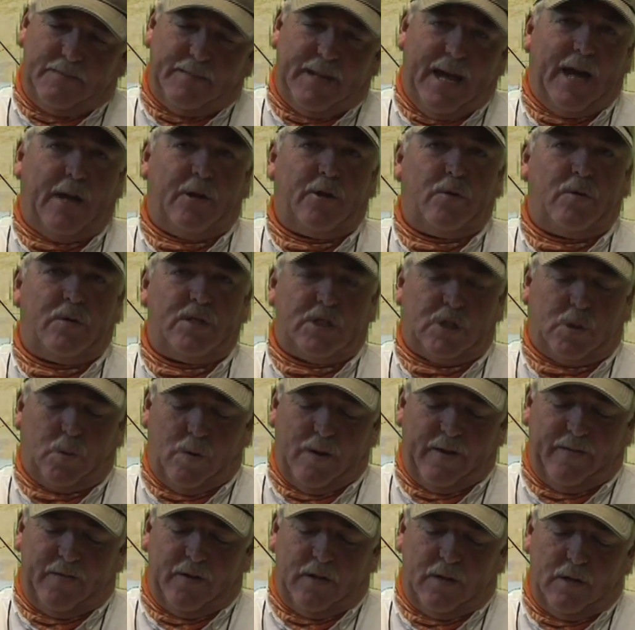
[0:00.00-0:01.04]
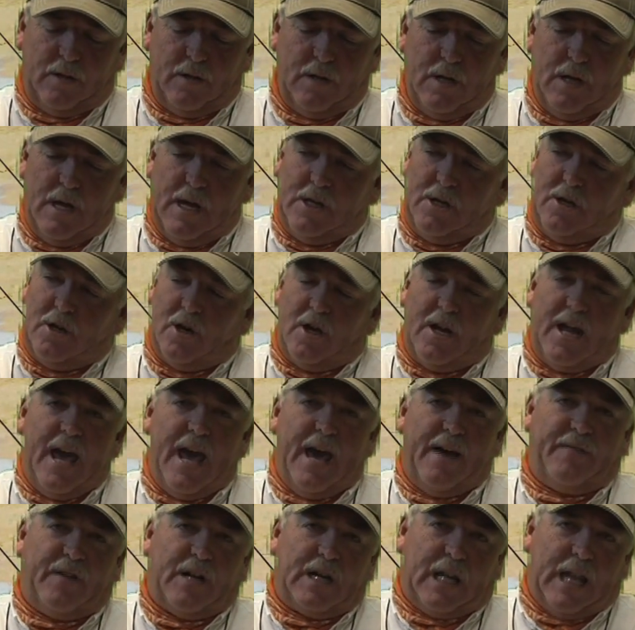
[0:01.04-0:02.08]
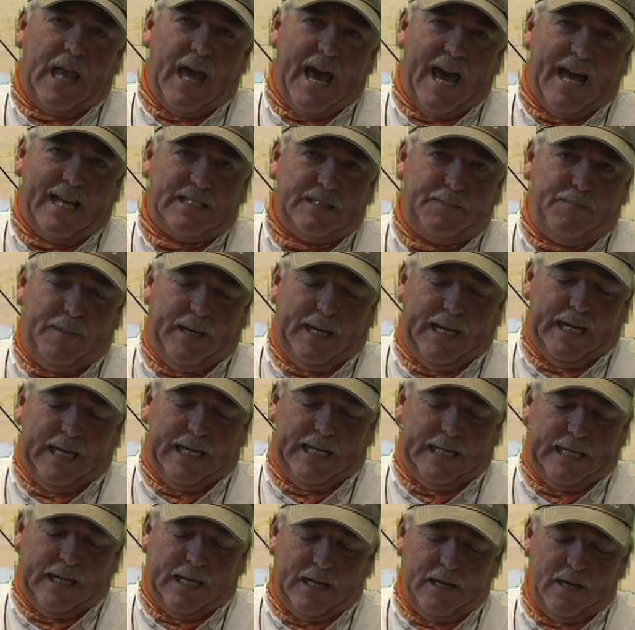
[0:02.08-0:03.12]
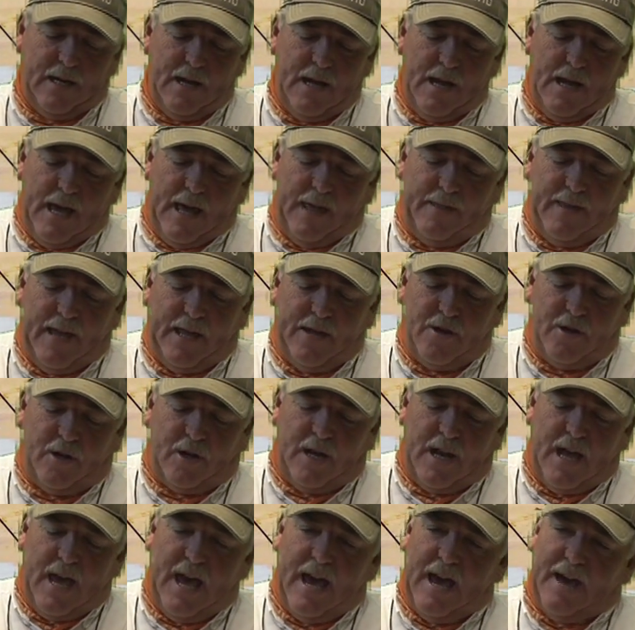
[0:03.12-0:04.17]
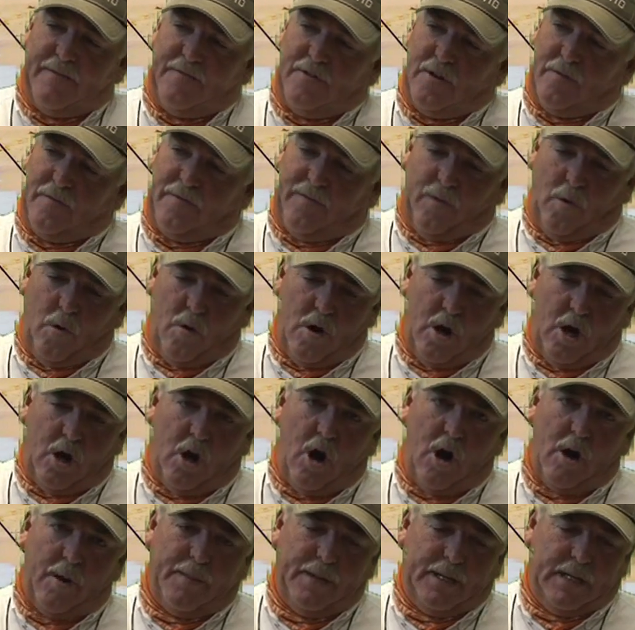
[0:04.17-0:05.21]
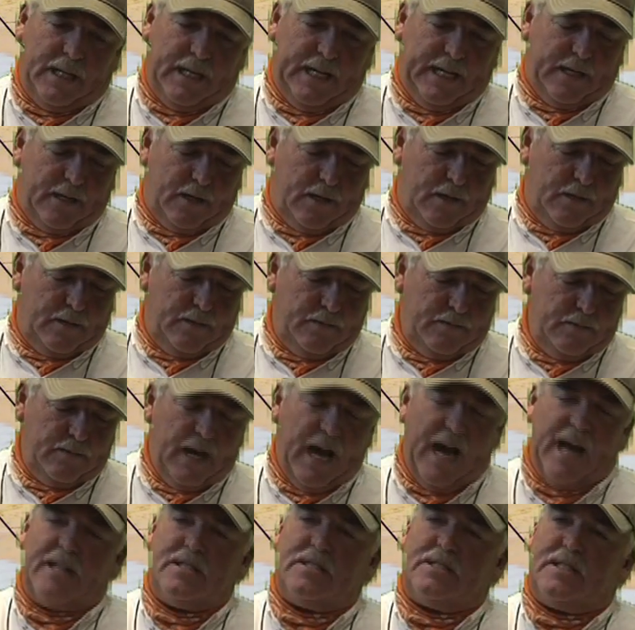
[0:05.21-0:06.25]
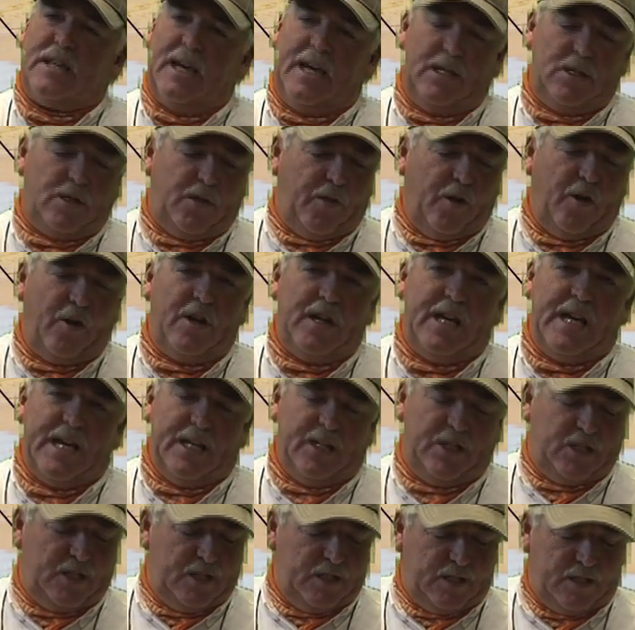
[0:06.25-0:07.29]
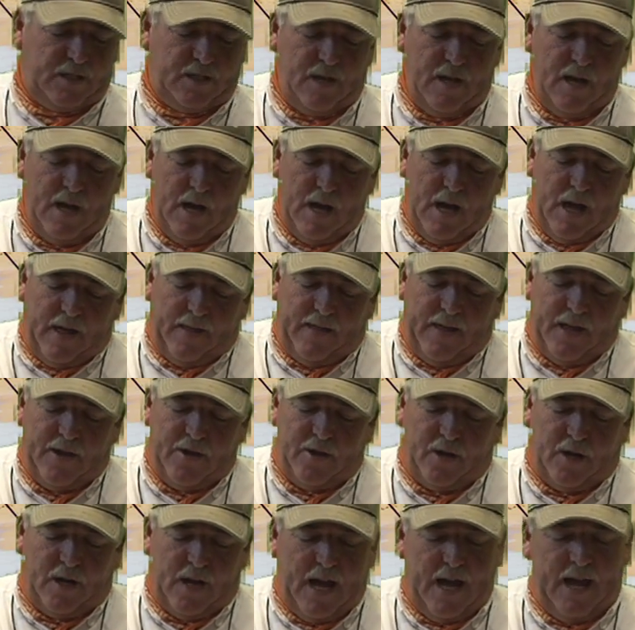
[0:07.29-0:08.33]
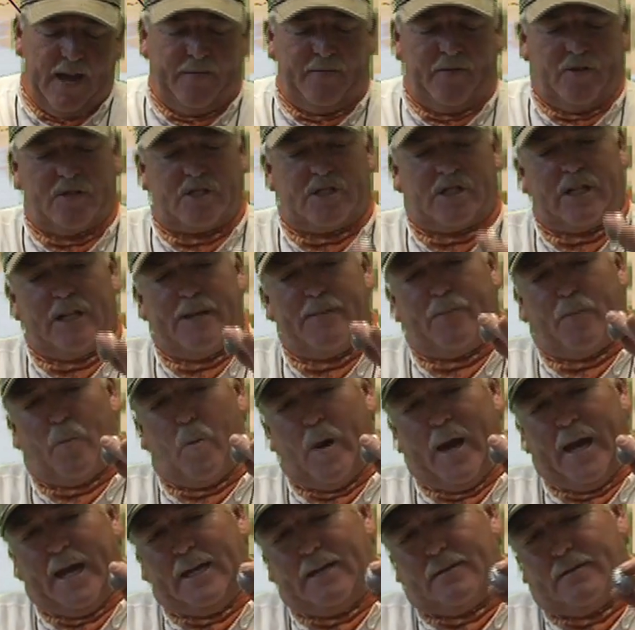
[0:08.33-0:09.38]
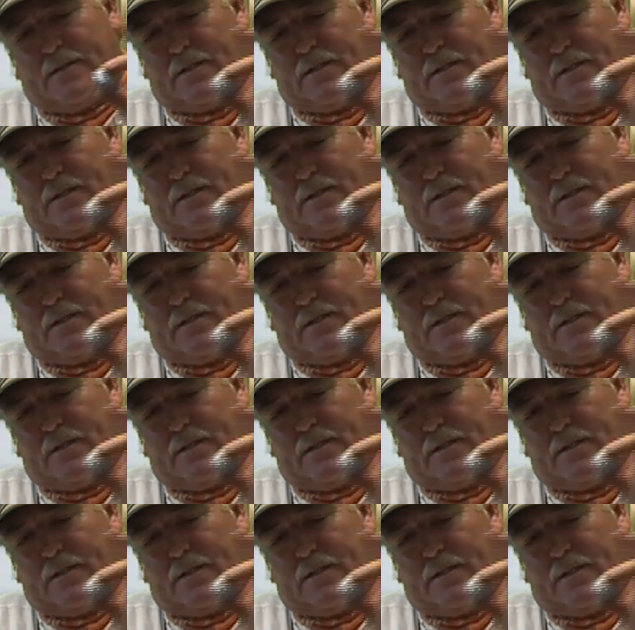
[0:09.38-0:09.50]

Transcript: come down to a swivel. You're going to have a glass bead. And then you're going to have your fluorocarbon leader. I'd say 30 inches. And then you're going to have your slip weight